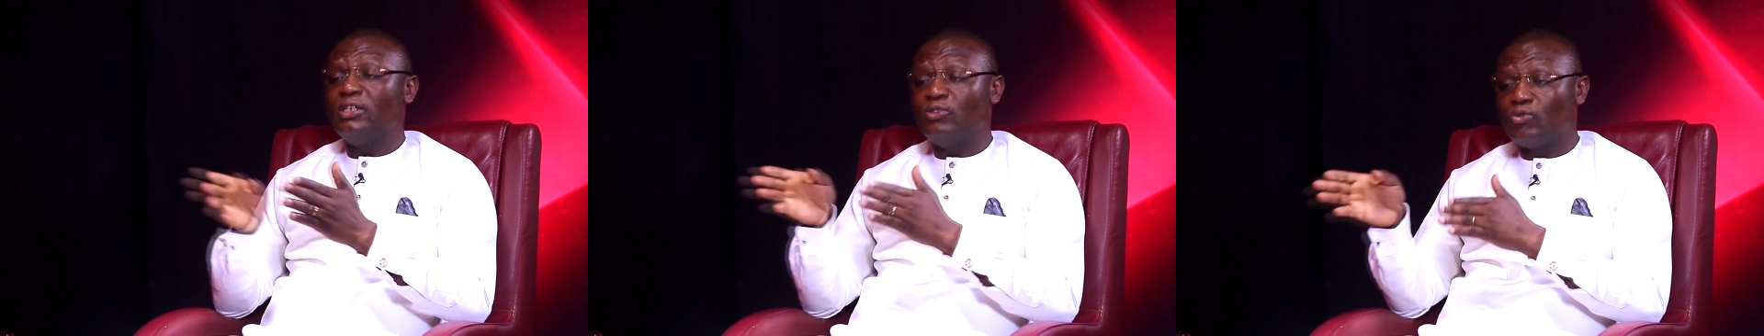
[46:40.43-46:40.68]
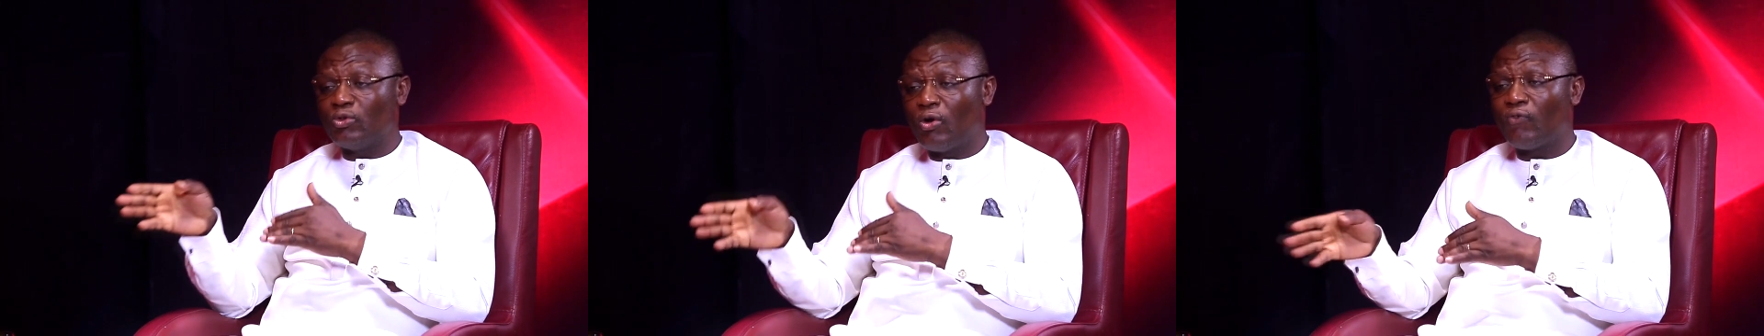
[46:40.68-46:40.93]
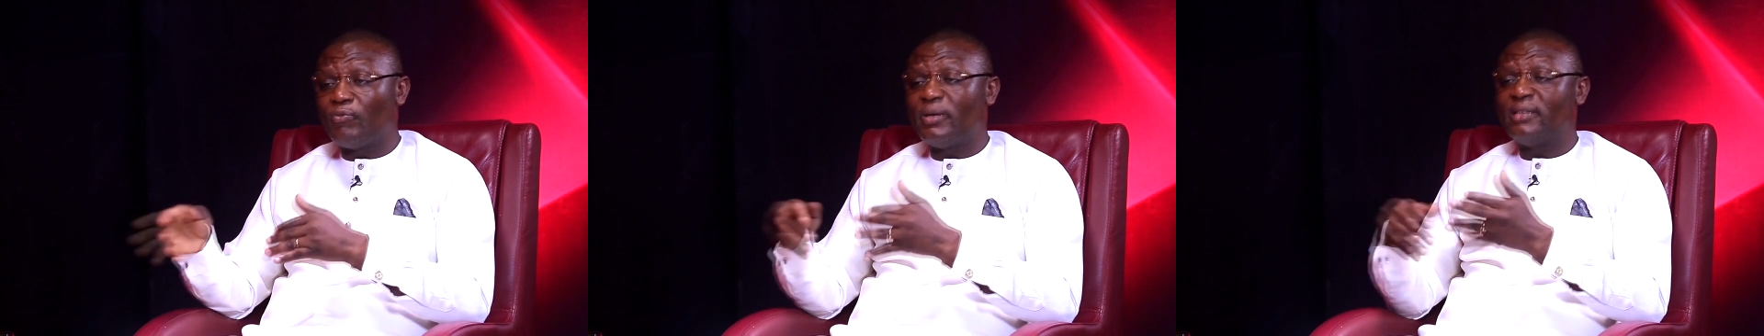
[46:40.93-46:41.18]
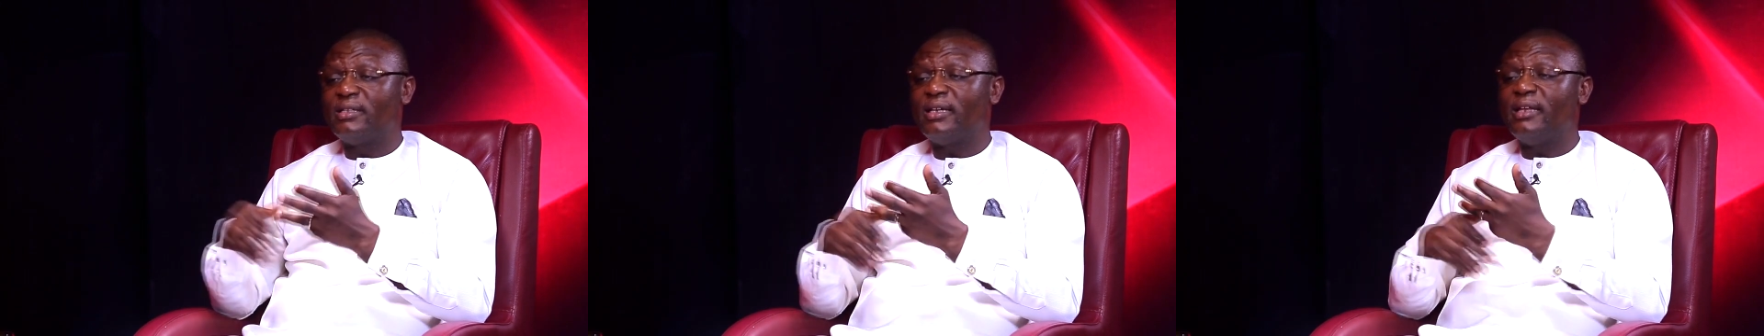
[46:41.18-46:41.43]
into
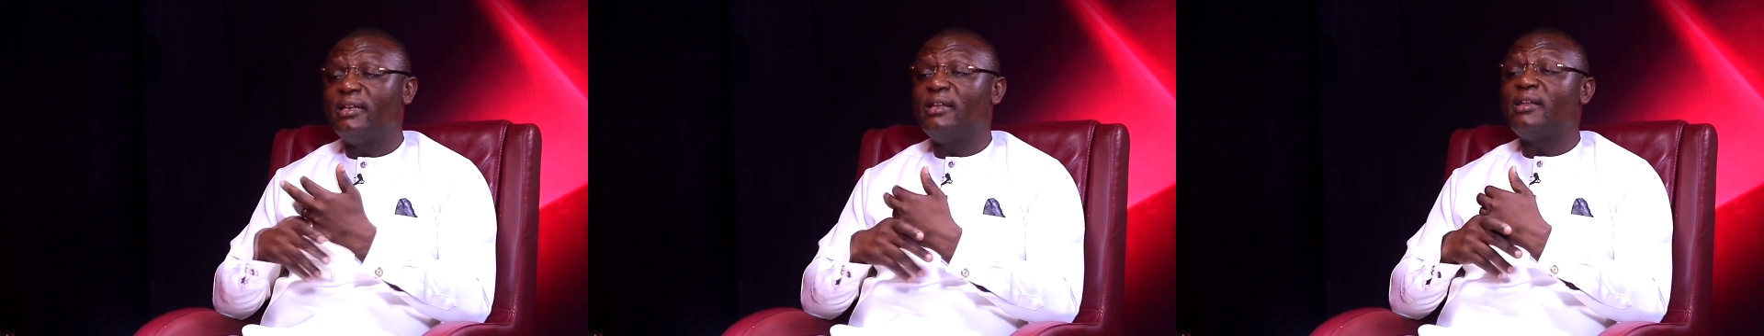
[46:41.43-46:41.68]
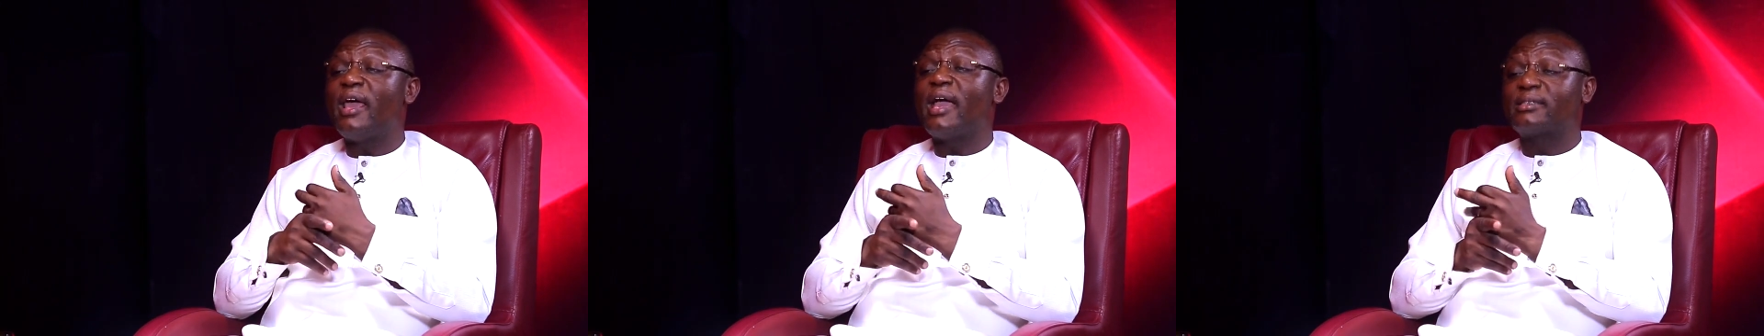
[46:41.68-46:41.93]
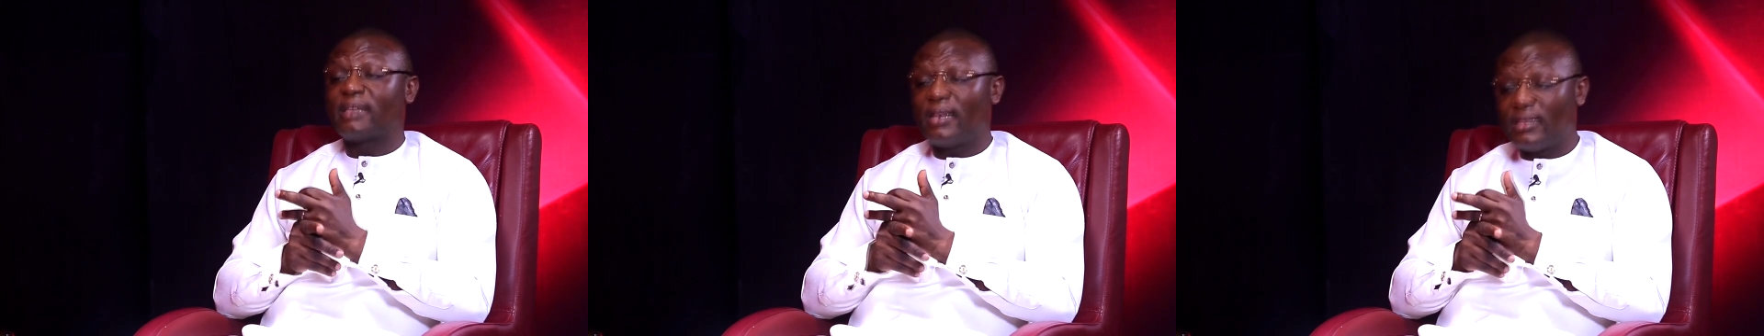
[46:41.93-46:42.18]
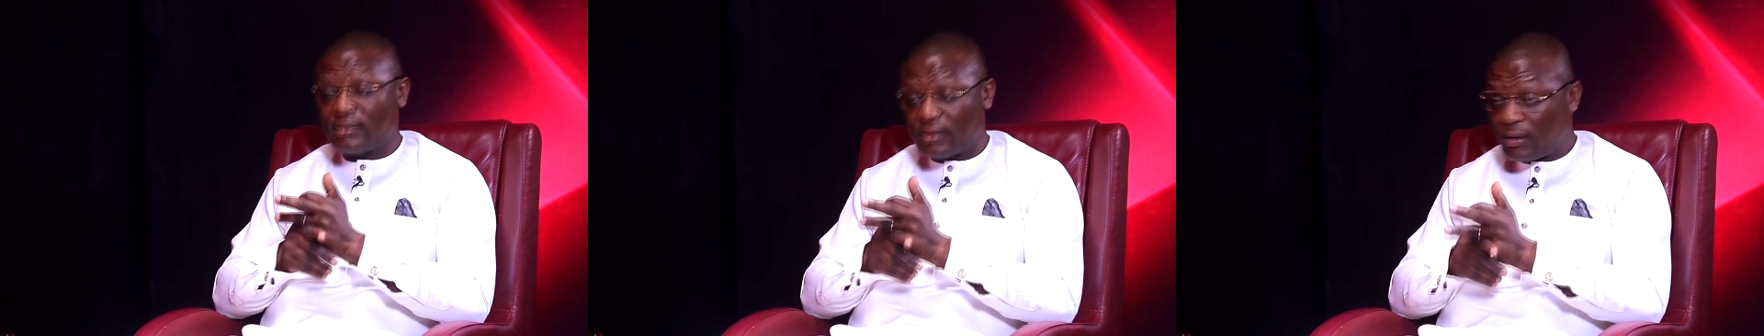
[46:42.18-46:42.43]
government. He did
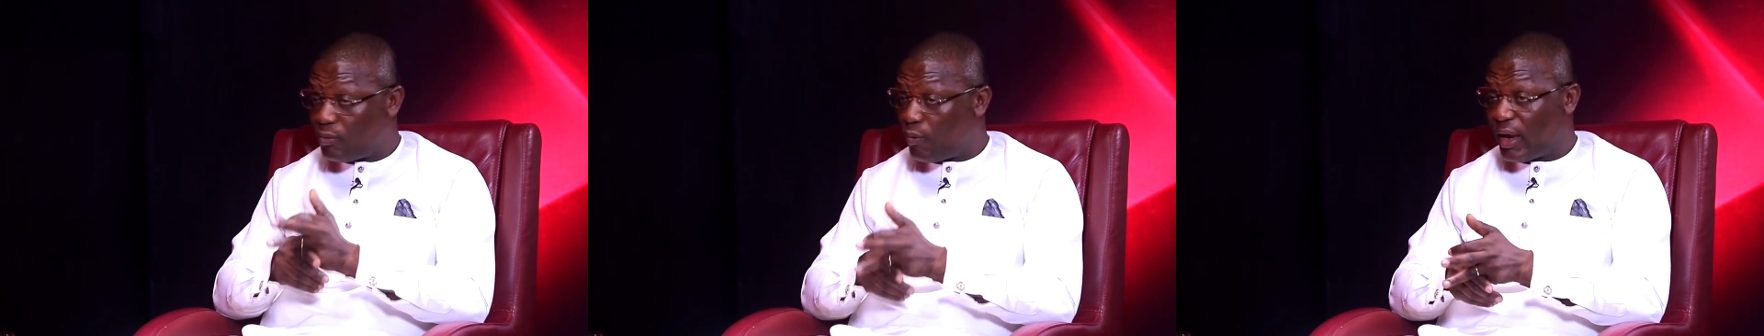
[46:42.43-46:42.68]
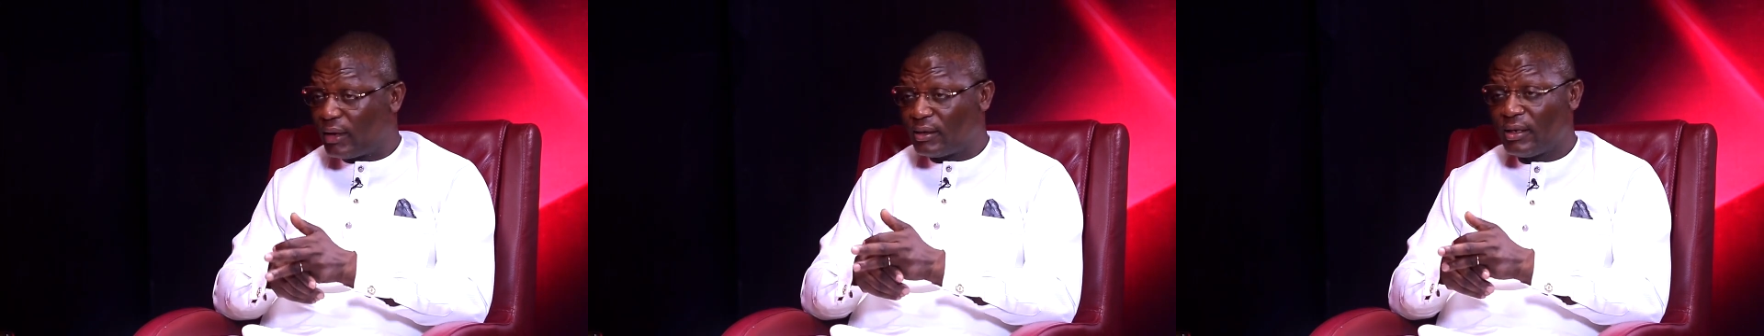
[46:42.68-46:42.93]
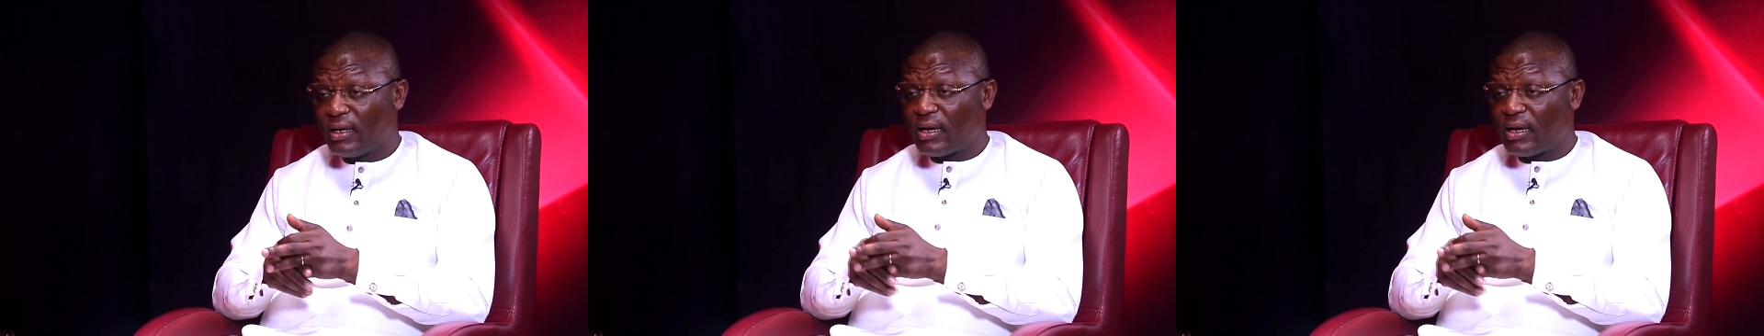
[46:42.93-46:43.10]
excellently well.